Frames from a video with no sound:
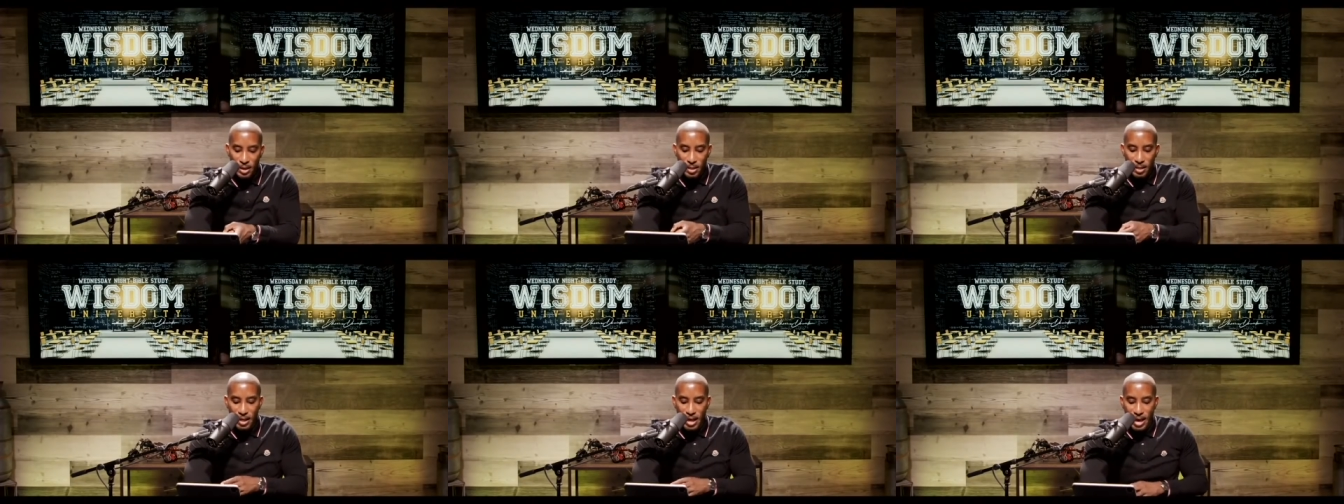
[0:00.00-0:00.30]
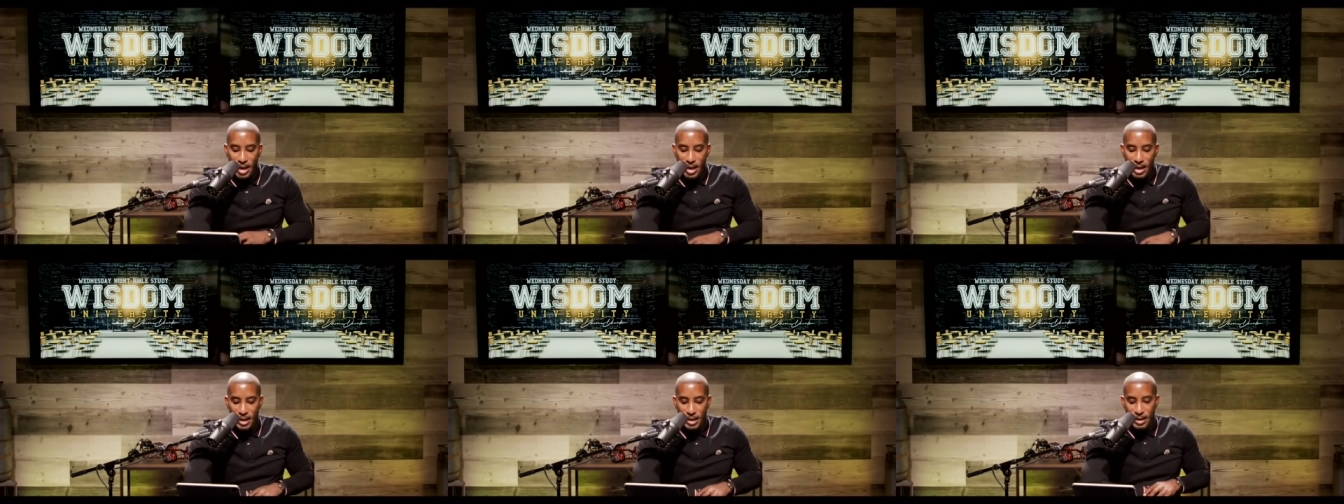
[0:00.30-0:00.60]

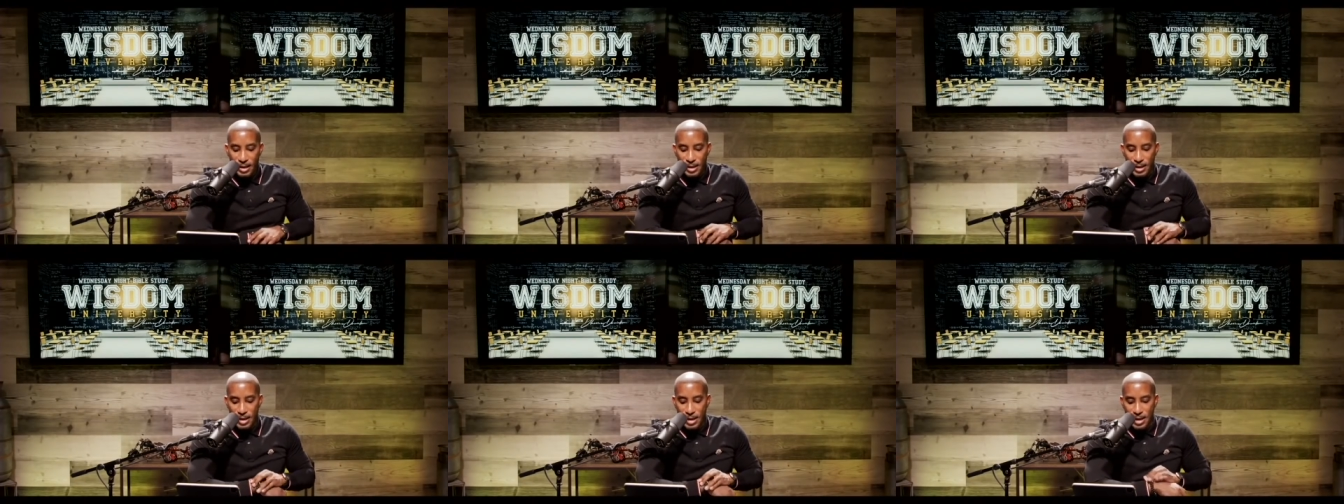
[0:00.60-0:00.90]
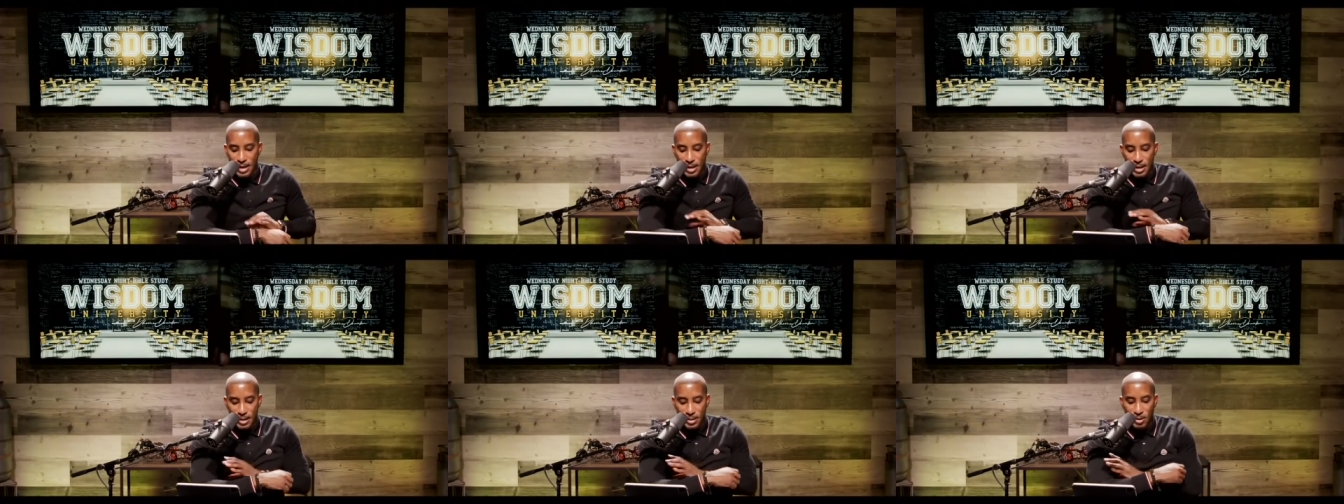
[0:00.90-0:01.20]
that
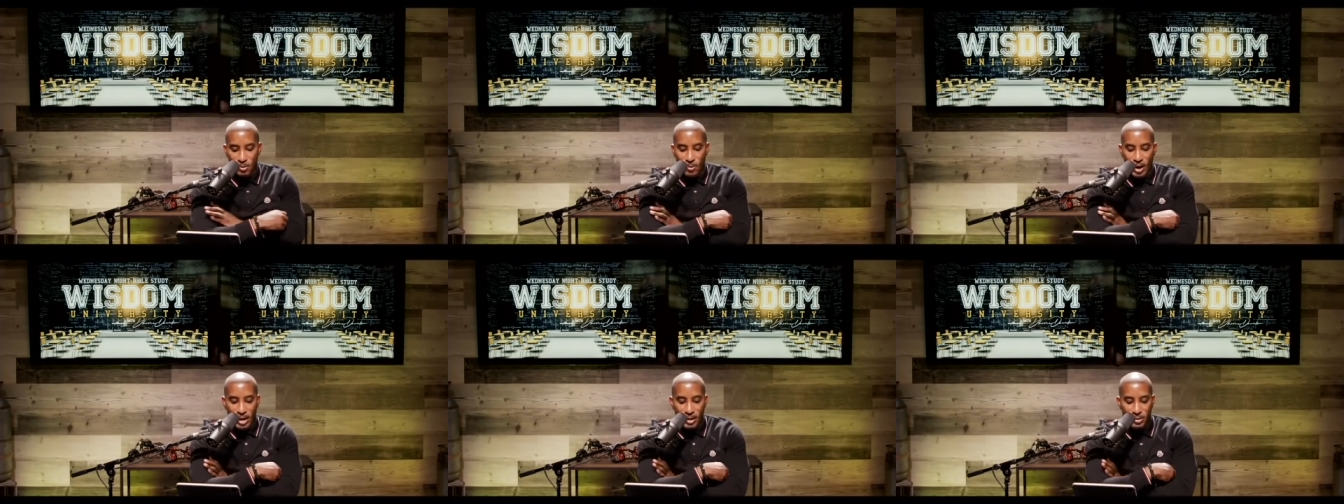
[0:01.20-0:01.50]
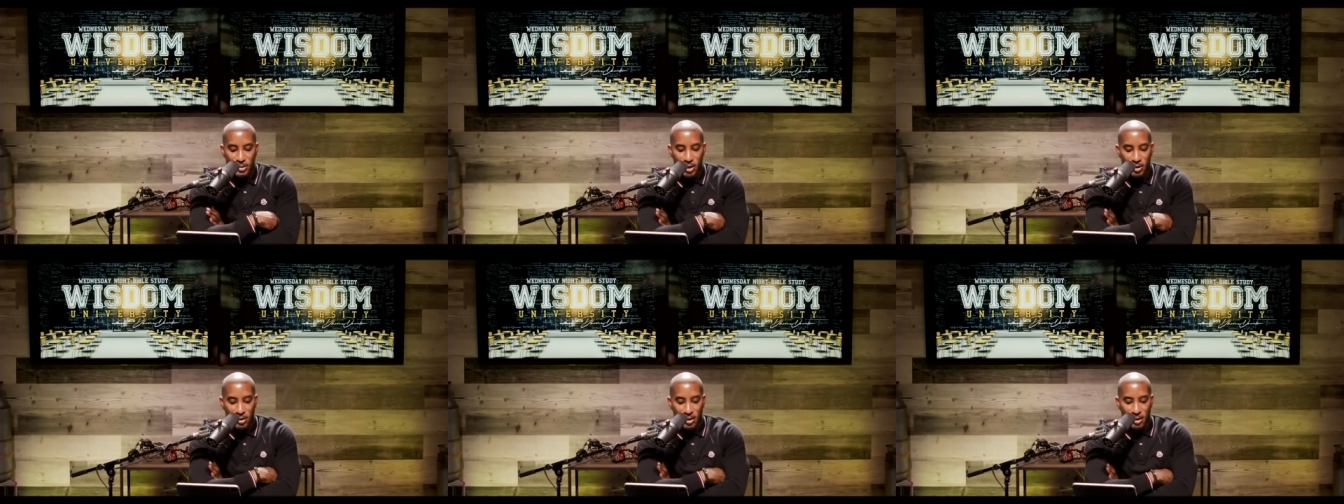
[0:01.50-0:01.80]
uh, the writer's
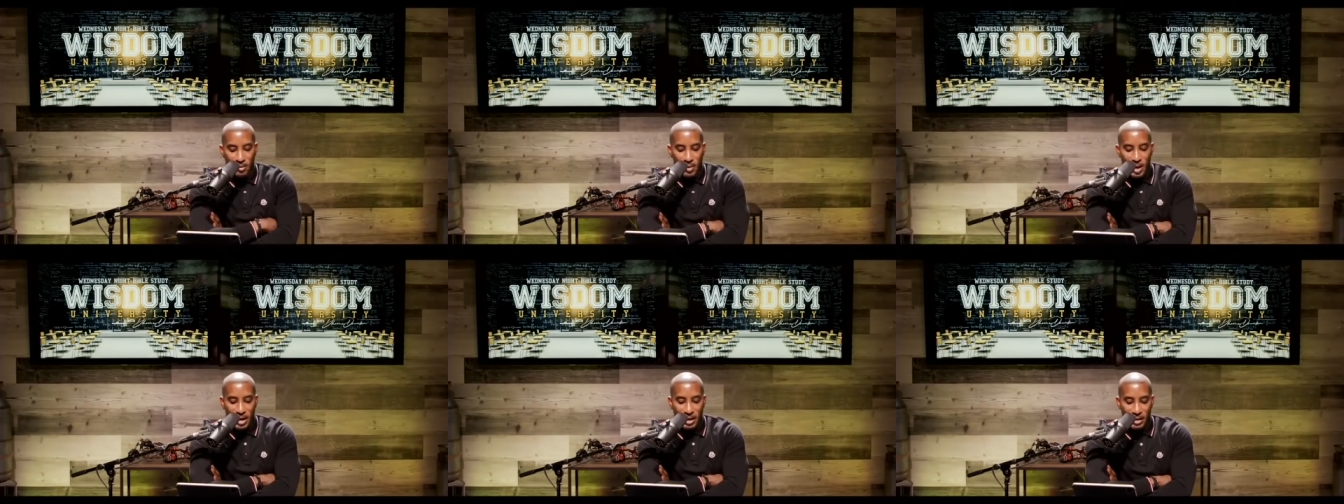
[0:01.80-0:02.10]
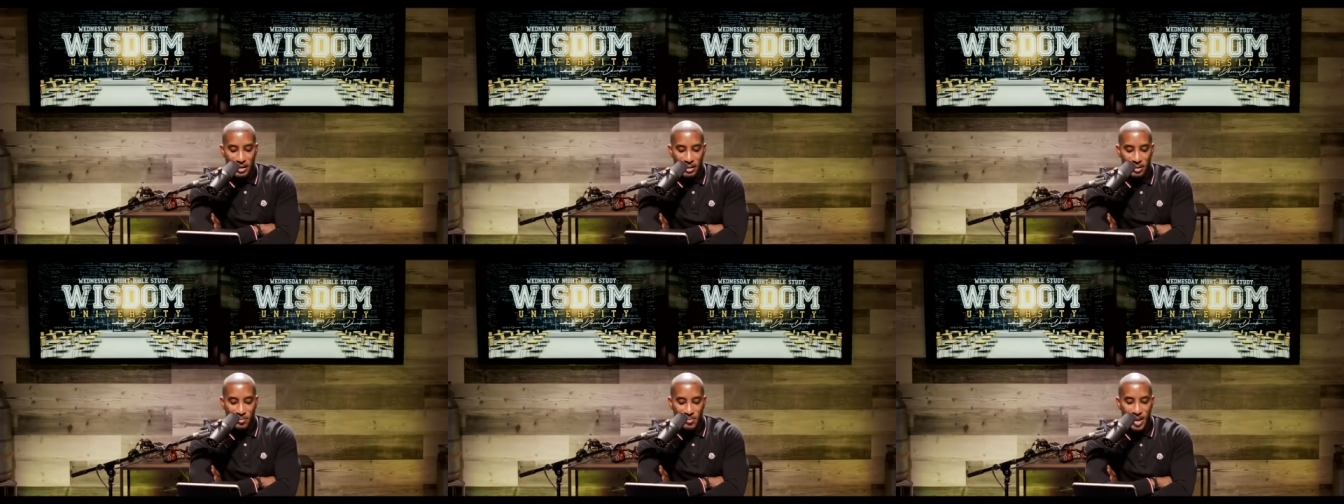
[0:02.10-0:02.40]
talking about
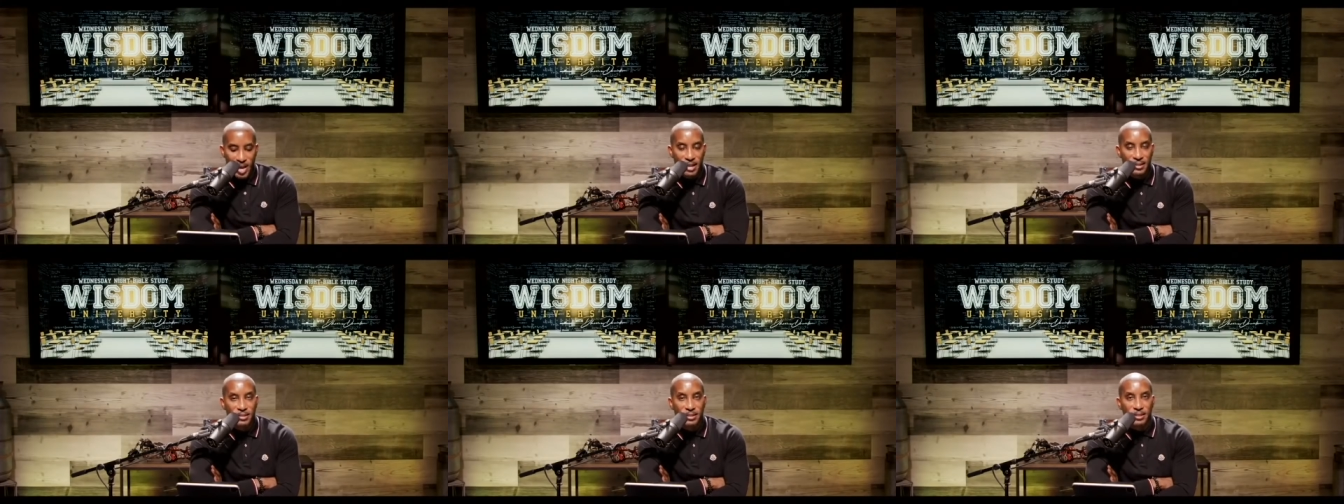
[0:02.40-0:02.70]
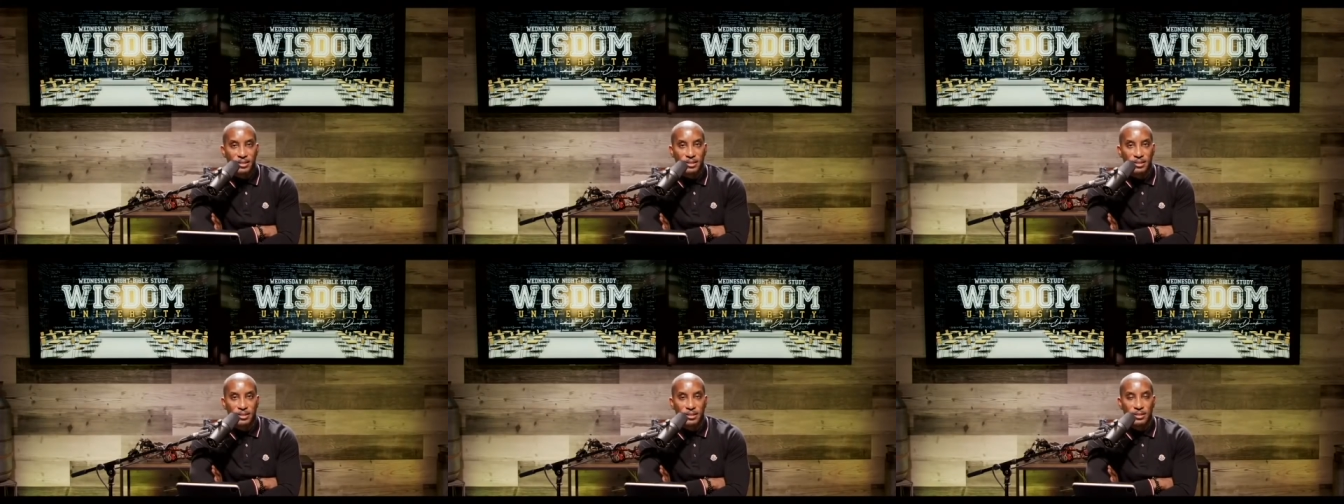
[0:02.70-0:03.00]
in this
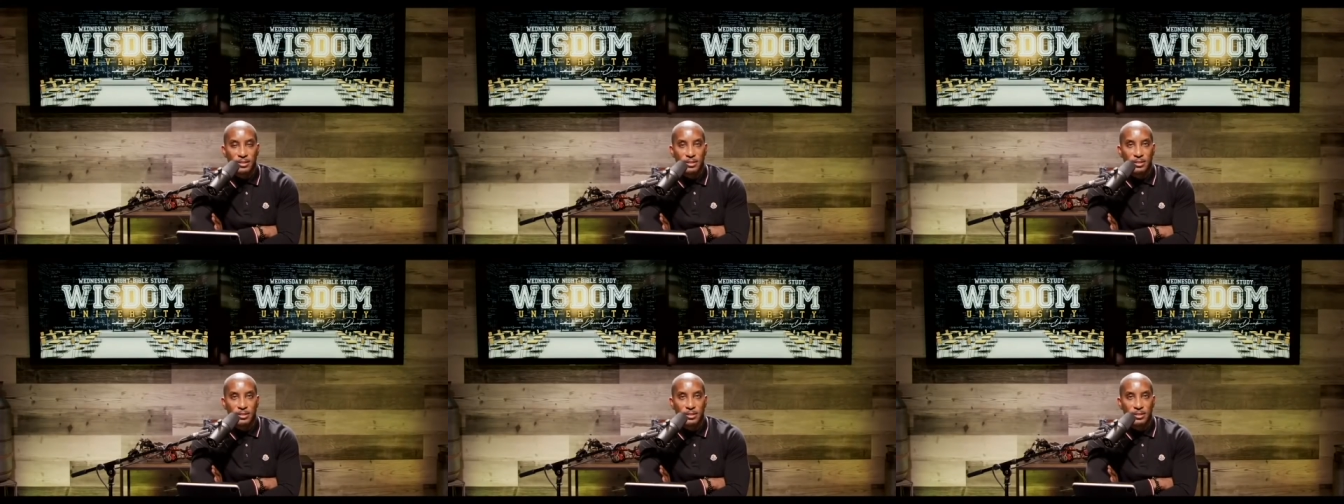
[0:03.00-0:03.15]
passage.